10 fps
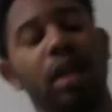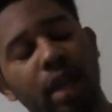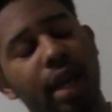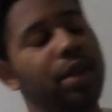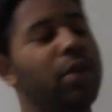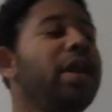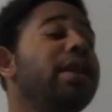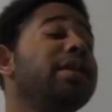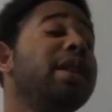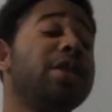And the
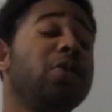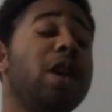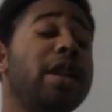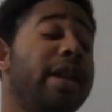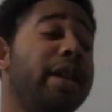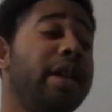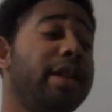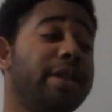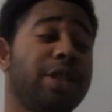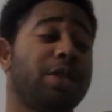reason that's why that
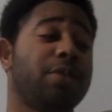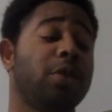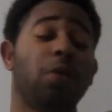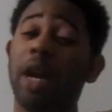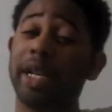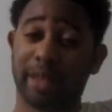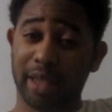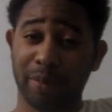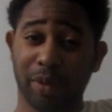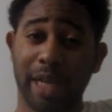is, is quite
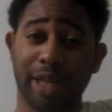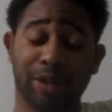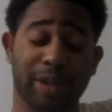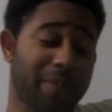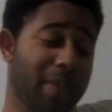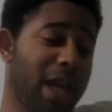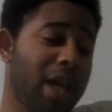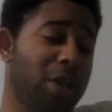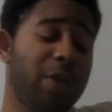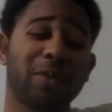simple actually.
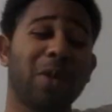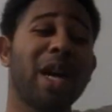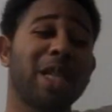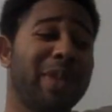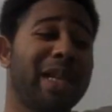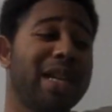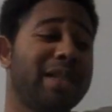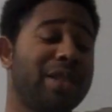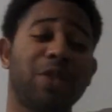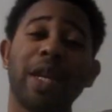The reason why is because
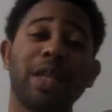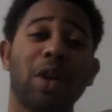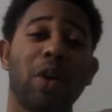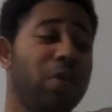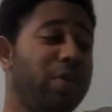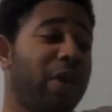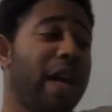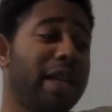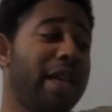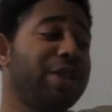the dress code
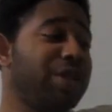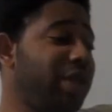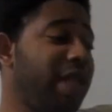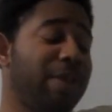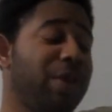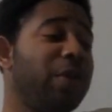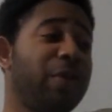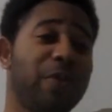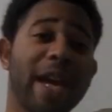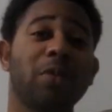violations seem to
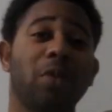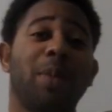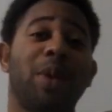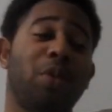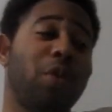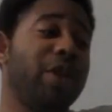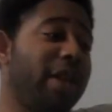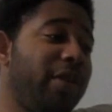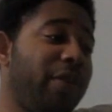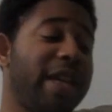affect women more than it
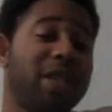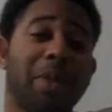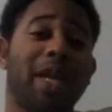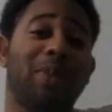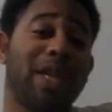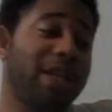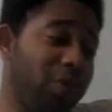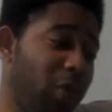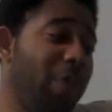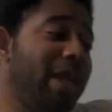affects men because
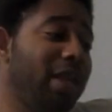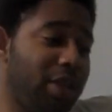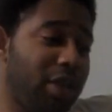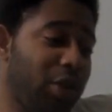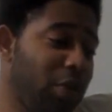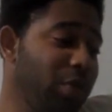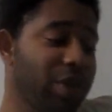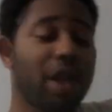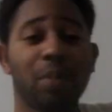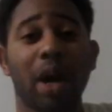women use
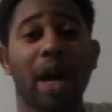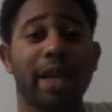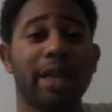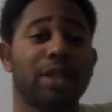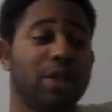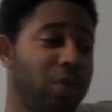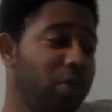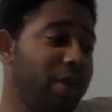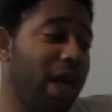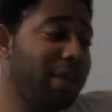their bodies to
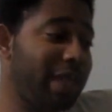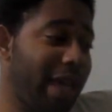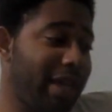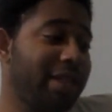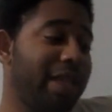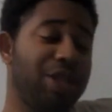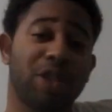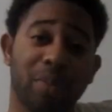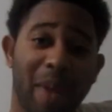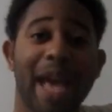obtain
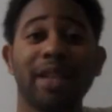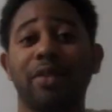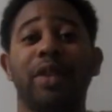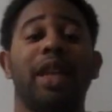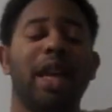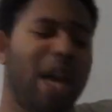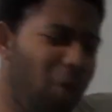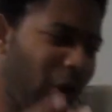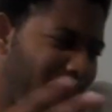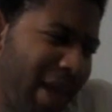attention passively
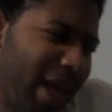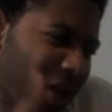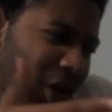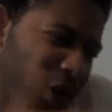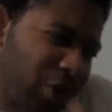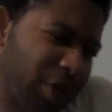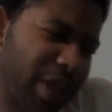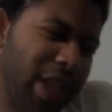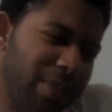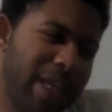while men
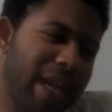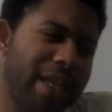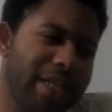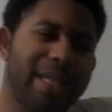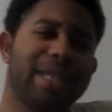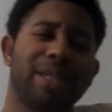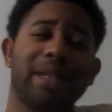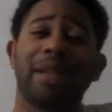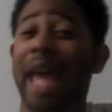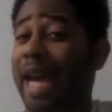usually obtain
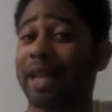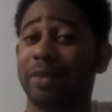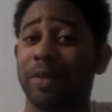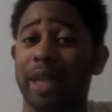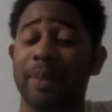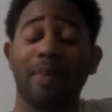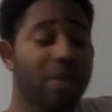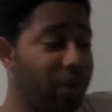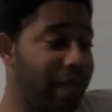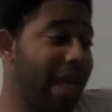attention actively.
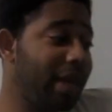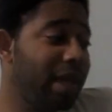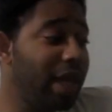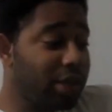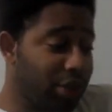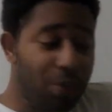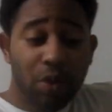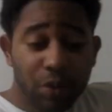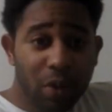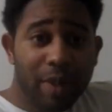Okay? So
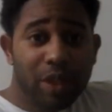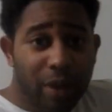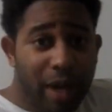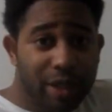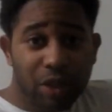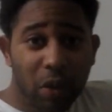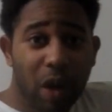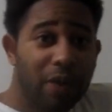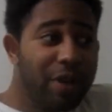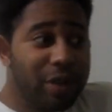most women try to show
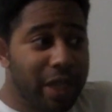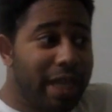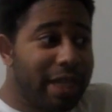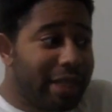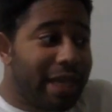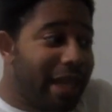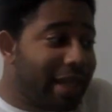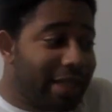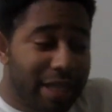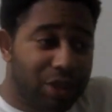off their skin to gain
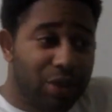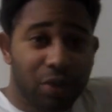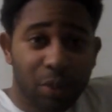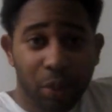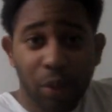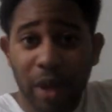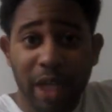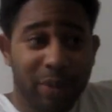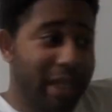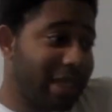attention from
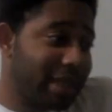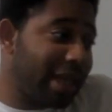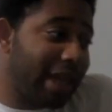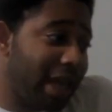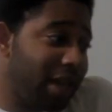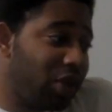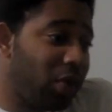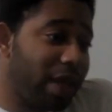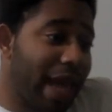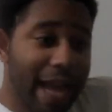boys because they can't
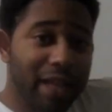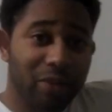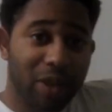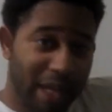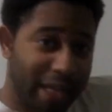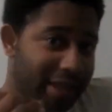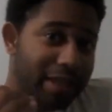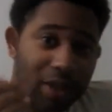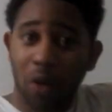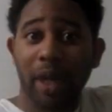do it actively as
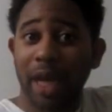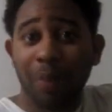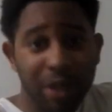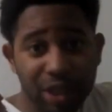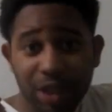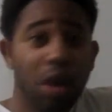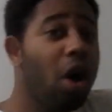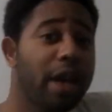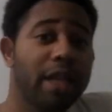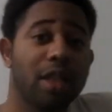in going up and just
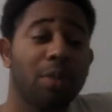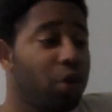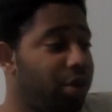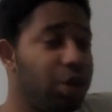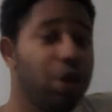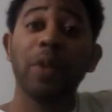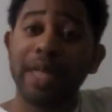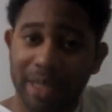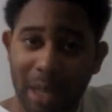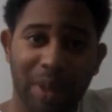talking to them or doing
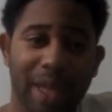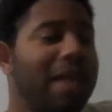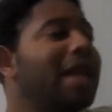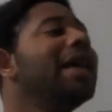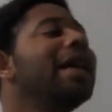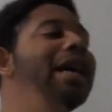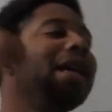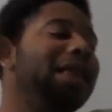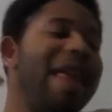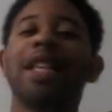something.
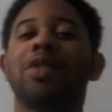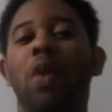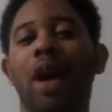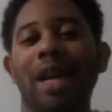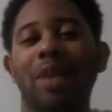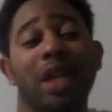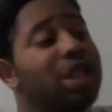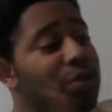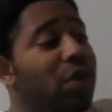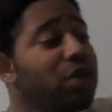That's why,
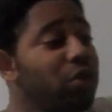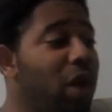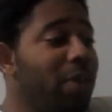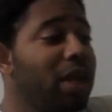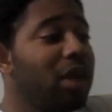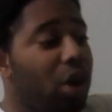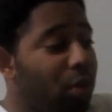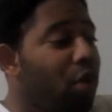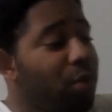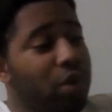because most women are
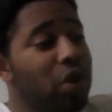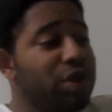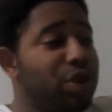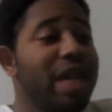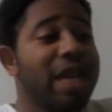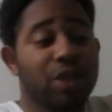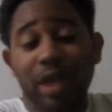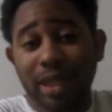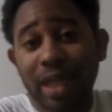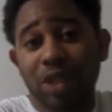more prone to
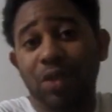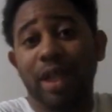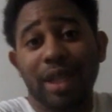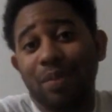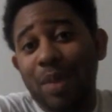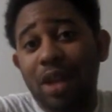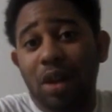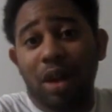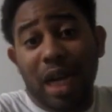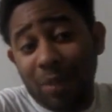dress sexually than men are.